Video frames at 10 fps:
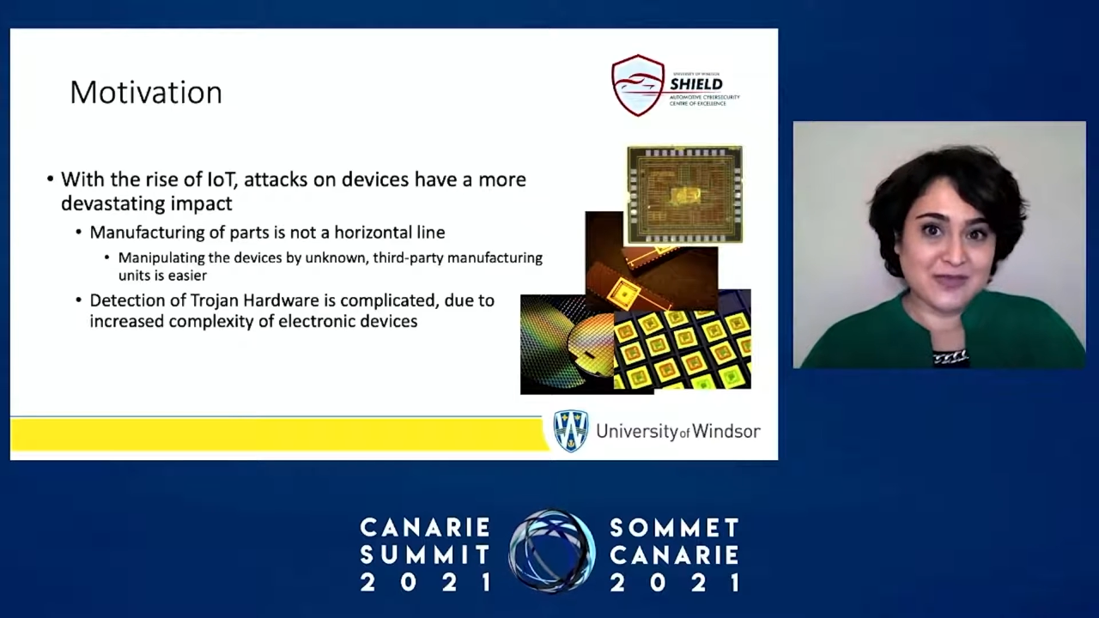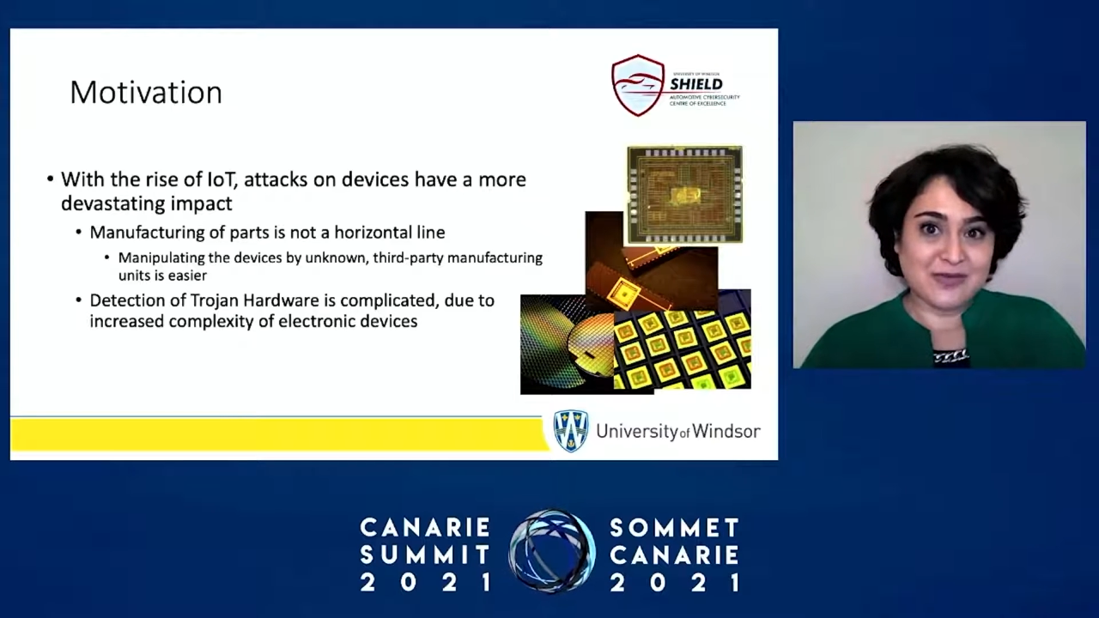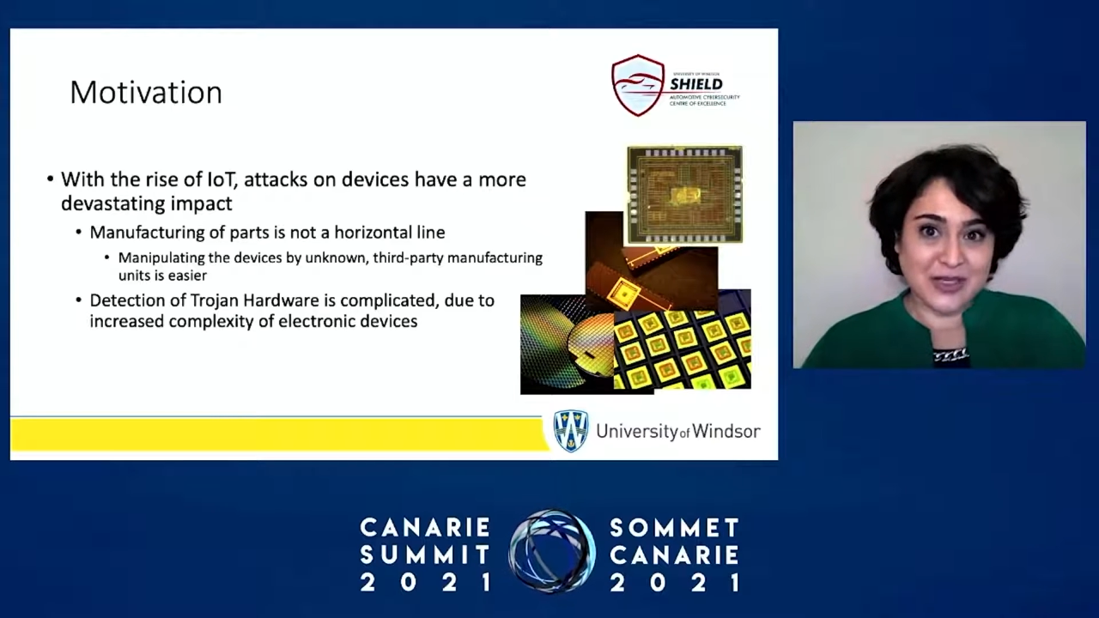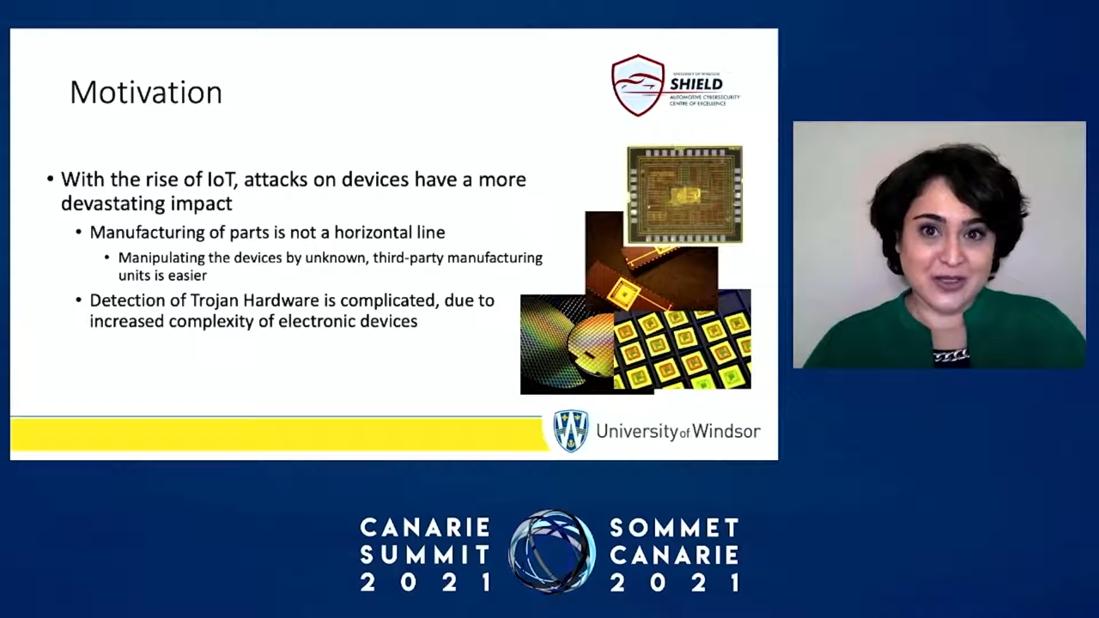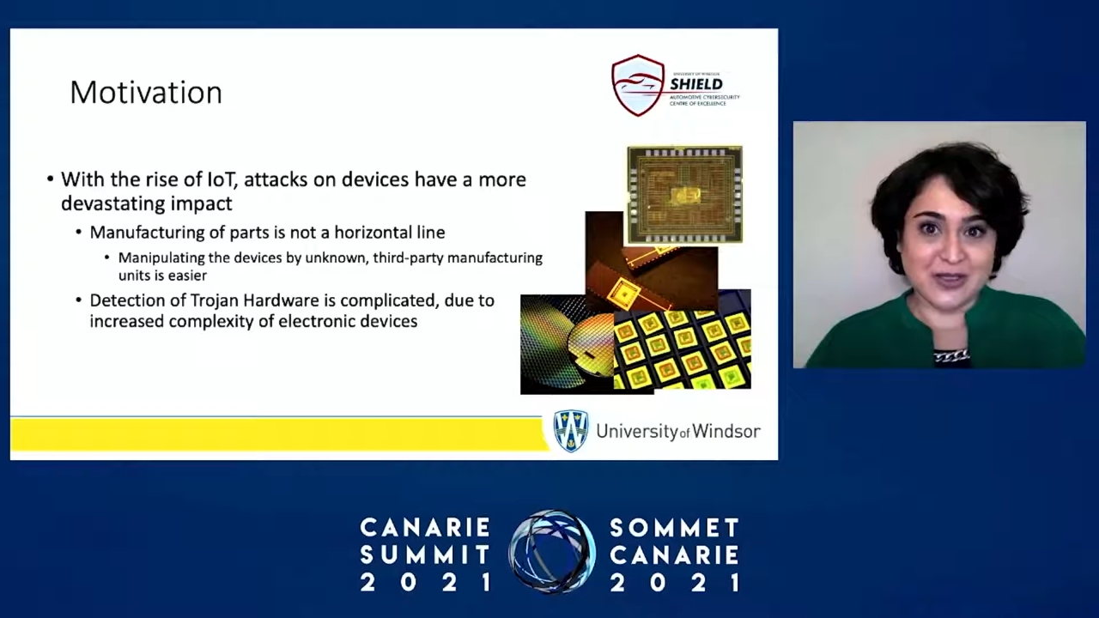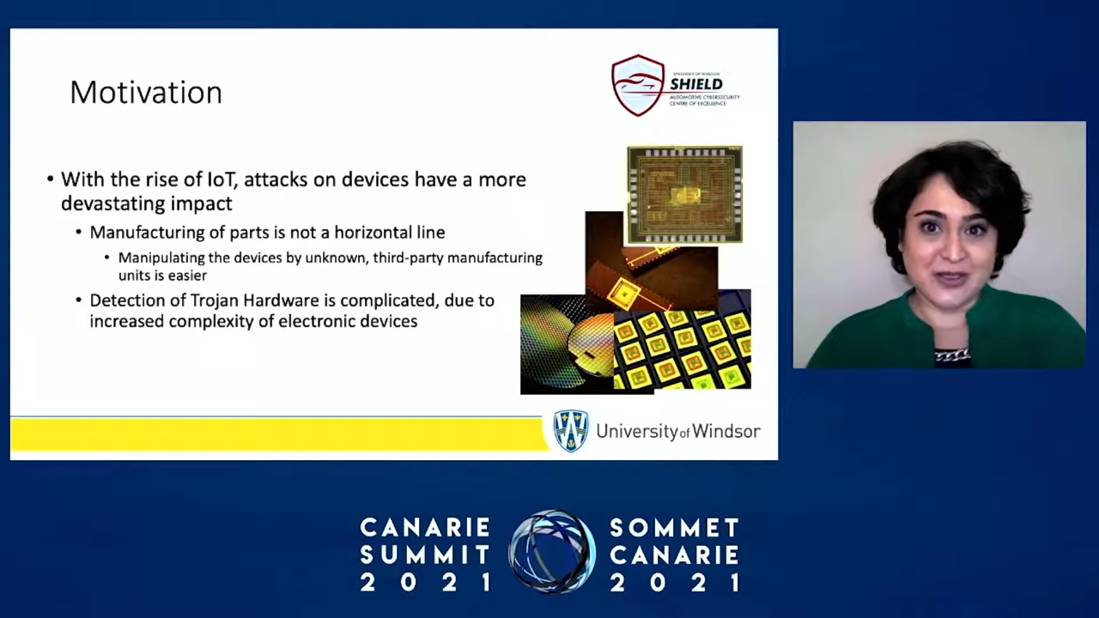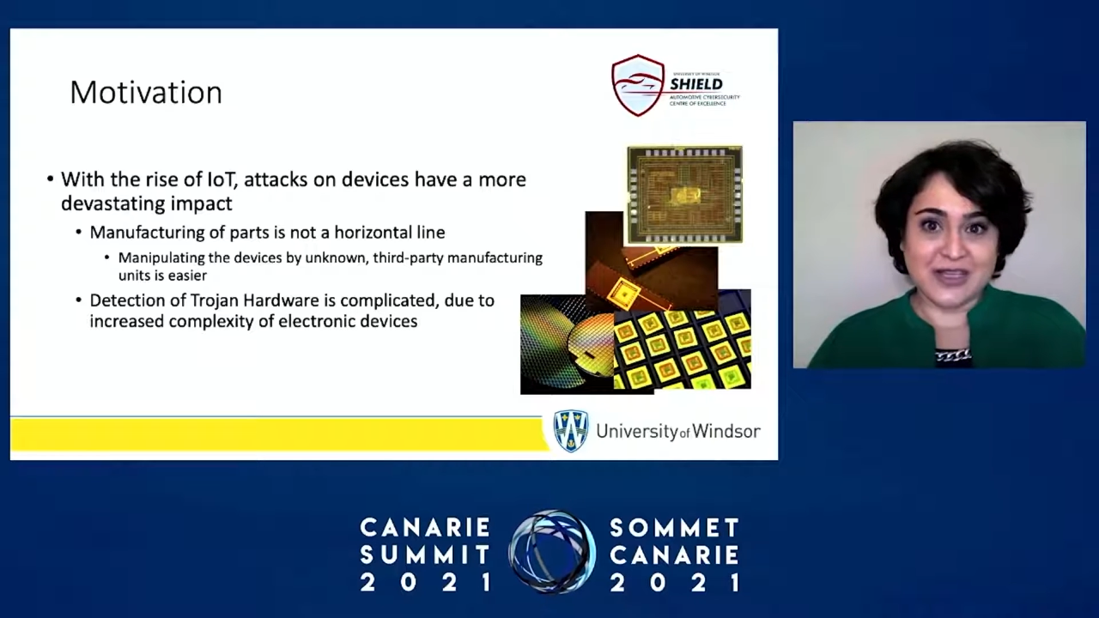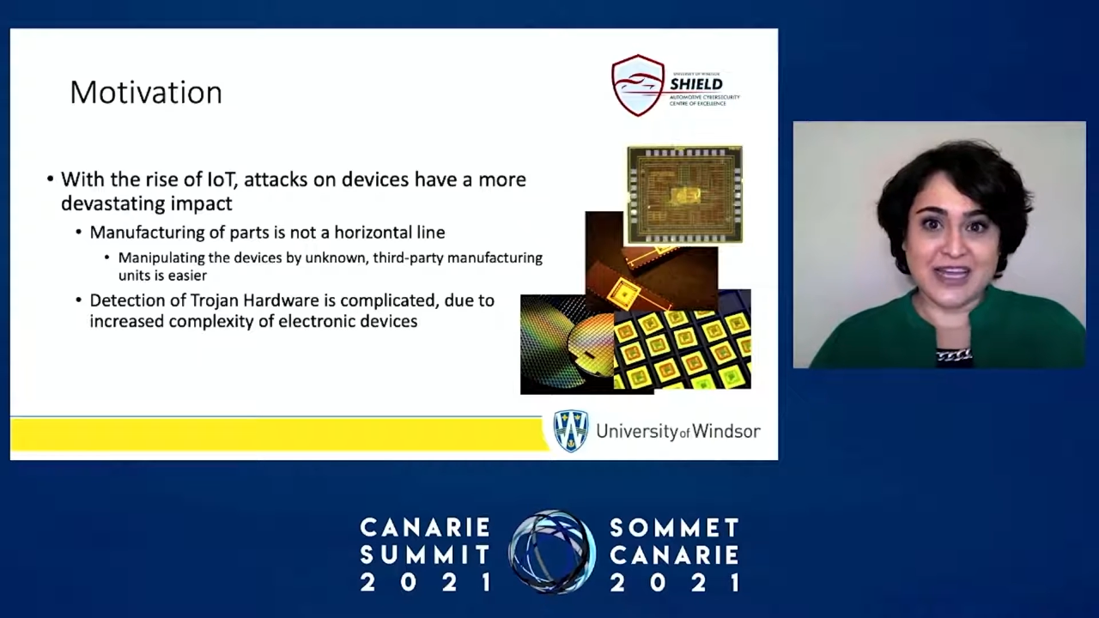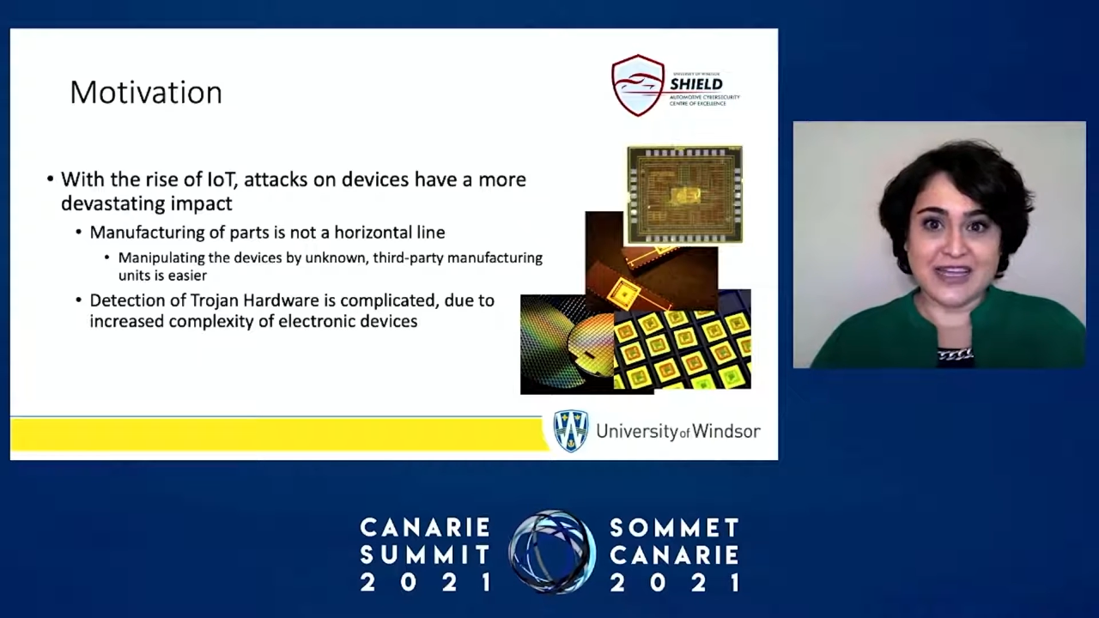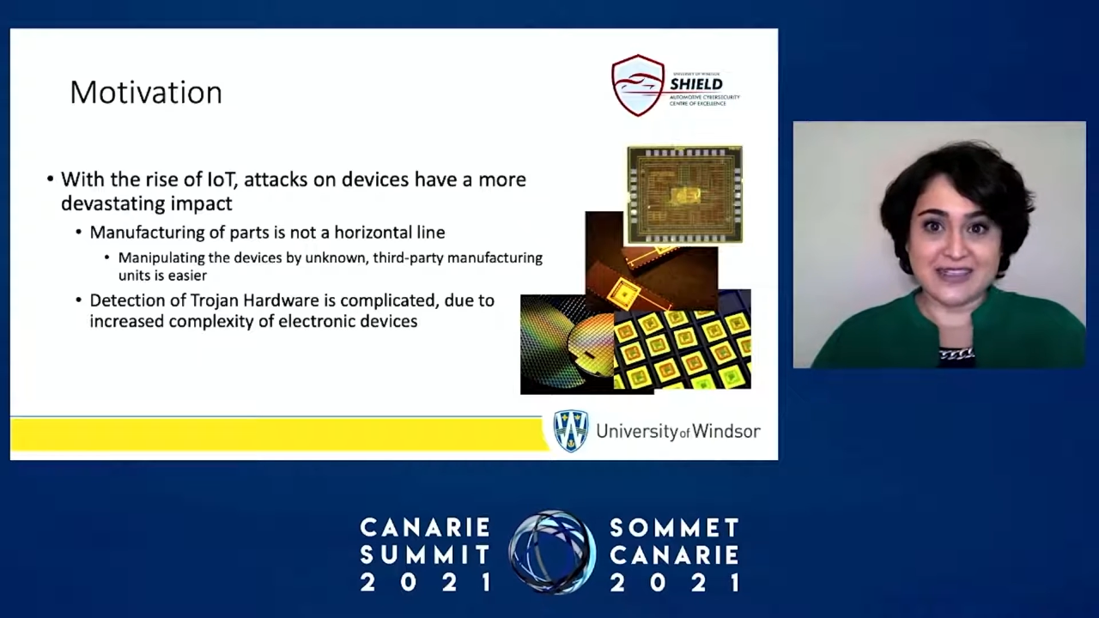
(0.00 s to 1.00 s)
vehicle
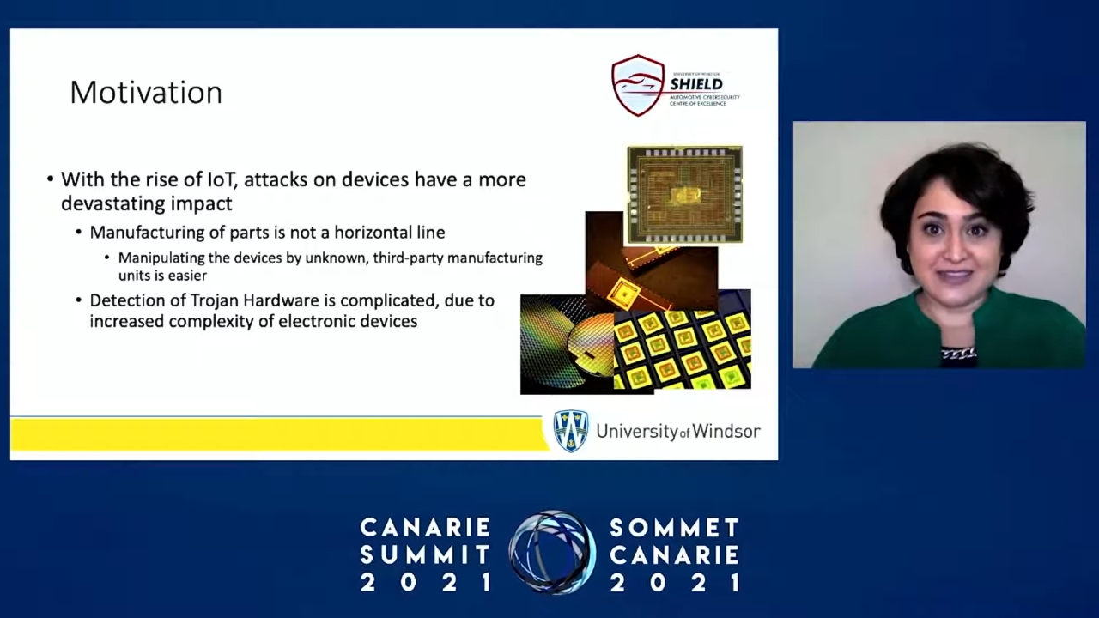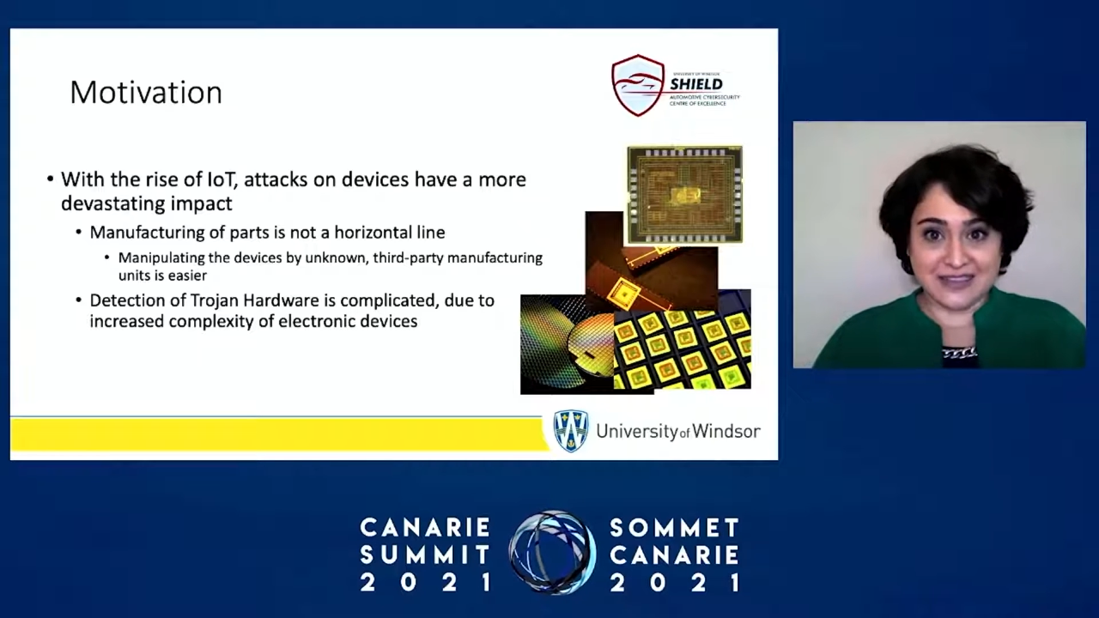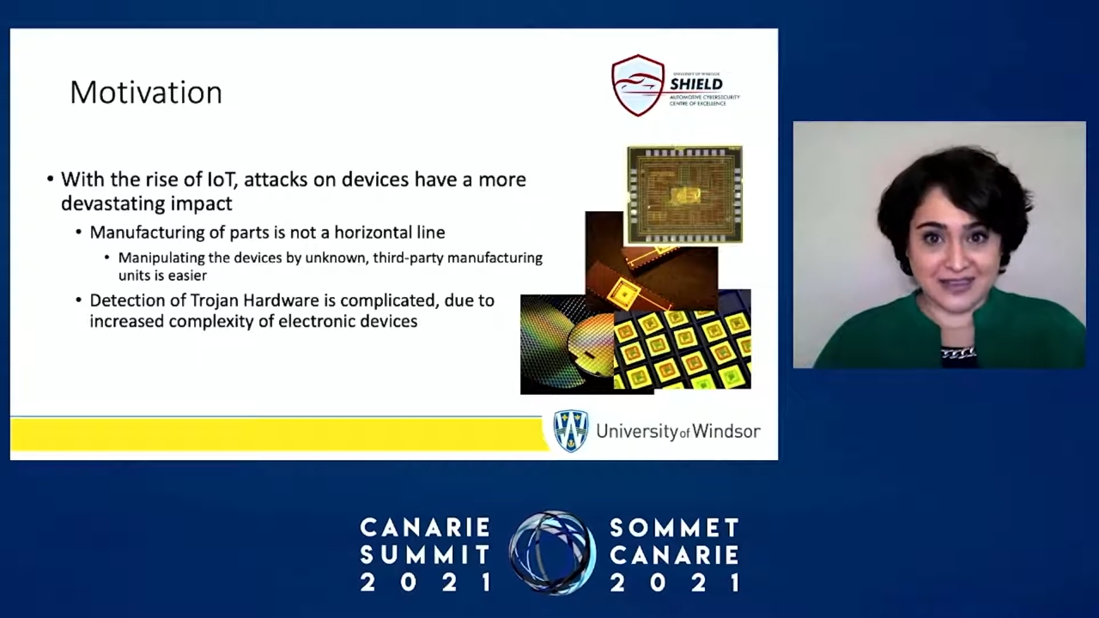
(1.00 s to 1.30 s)
and,